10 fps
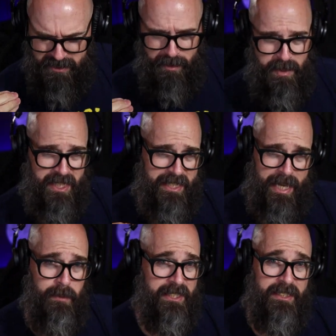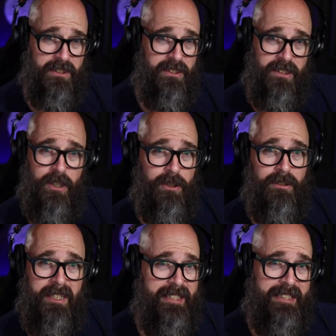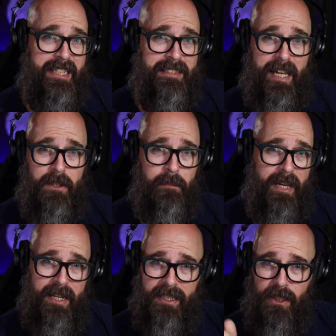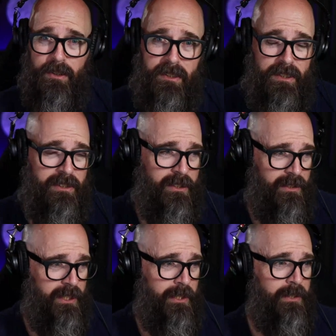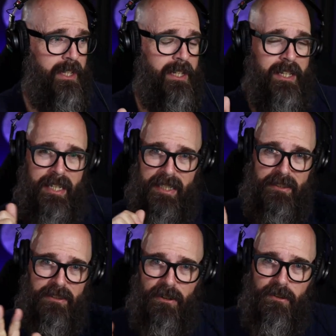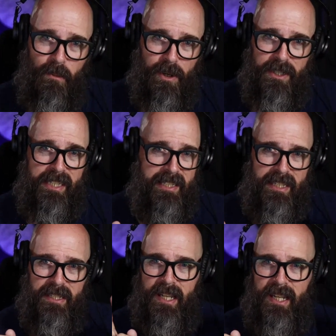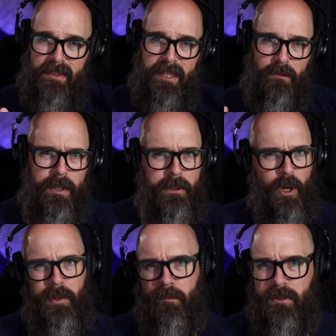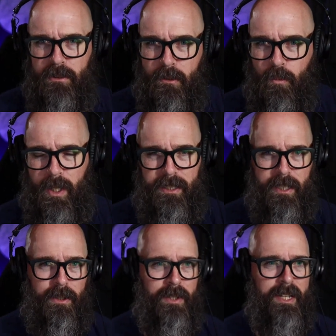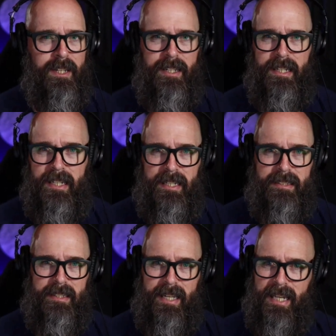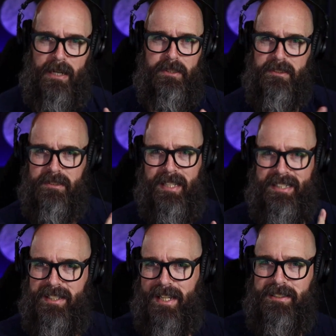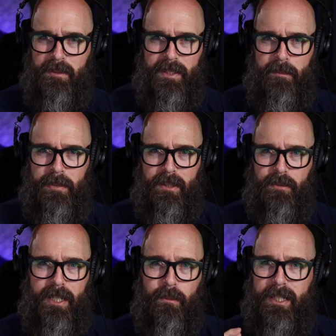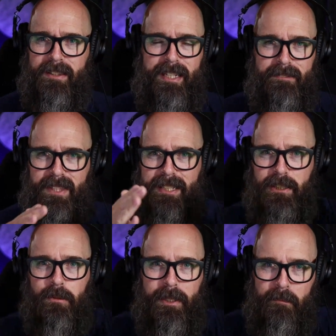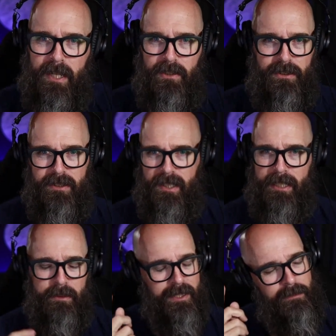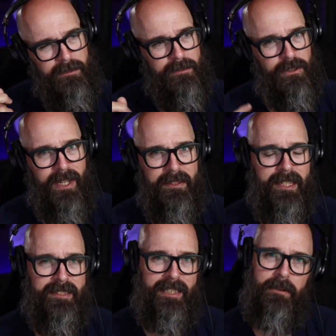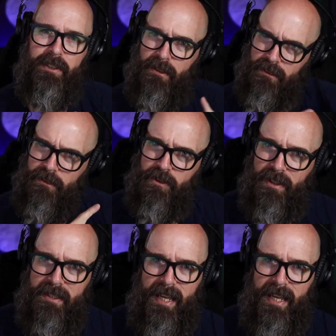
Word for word: me something and I would get so like geeked out about it. I'd go into the studio and I'd start working and then and then we would open up a Zoom window and uh, and I would like text him an MP3. What do you think of these three measures? And he would say, "Ooh, try this," and I would say, "Ooh, try